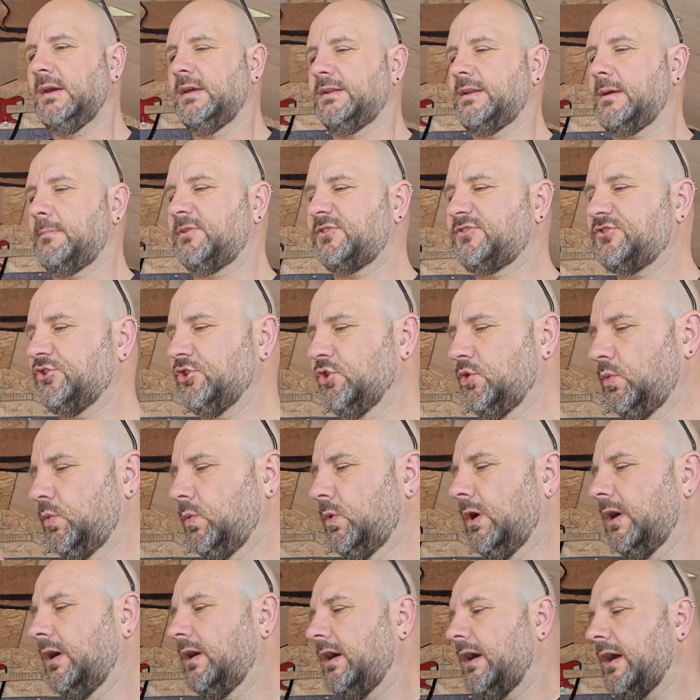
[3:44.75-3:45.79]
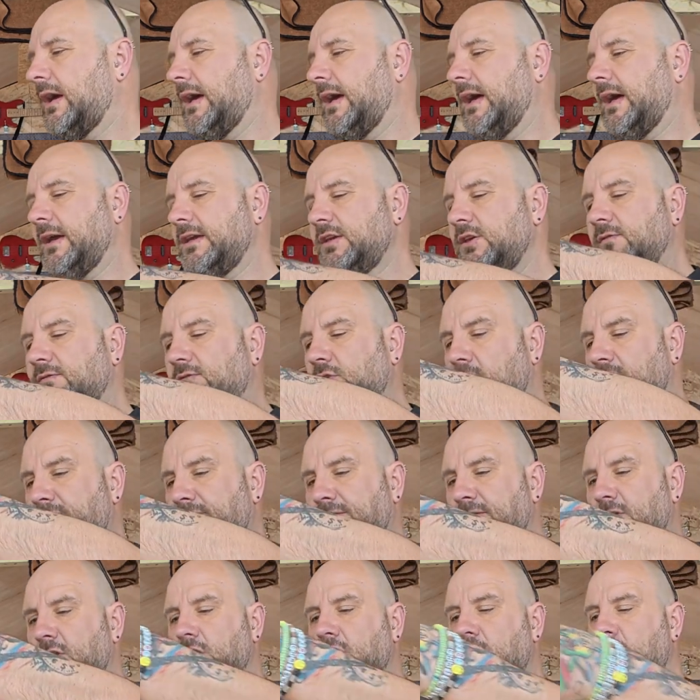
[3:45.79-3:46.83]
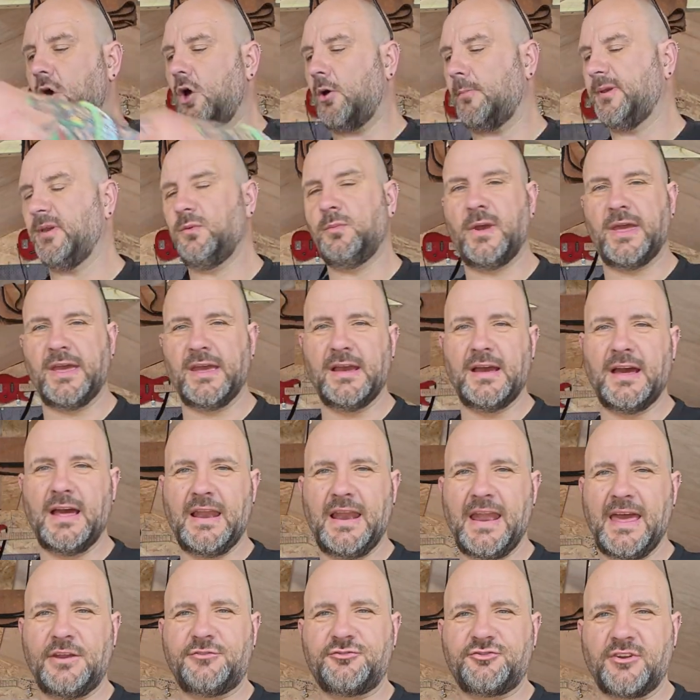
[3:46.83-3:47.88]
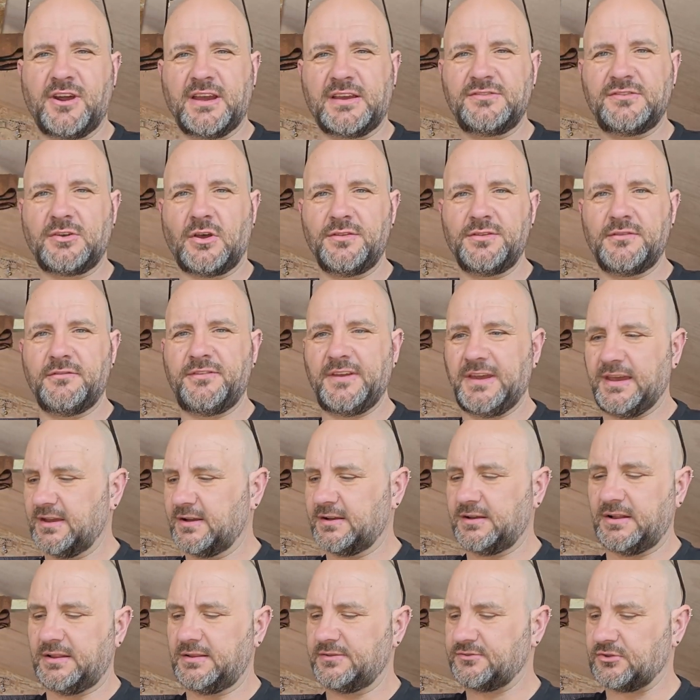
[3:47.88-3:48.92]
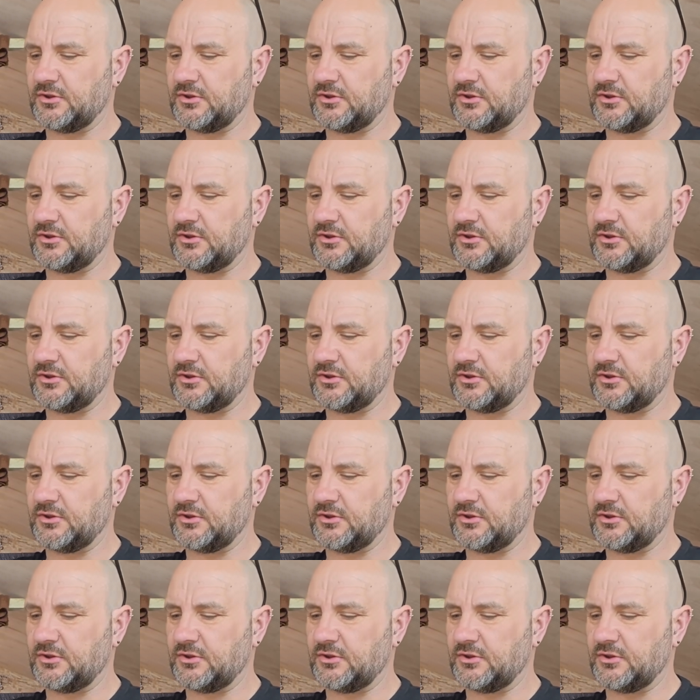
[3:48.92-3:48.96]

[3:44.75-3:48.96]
Number two, you've got full Hobbywing electrics on the vehicle.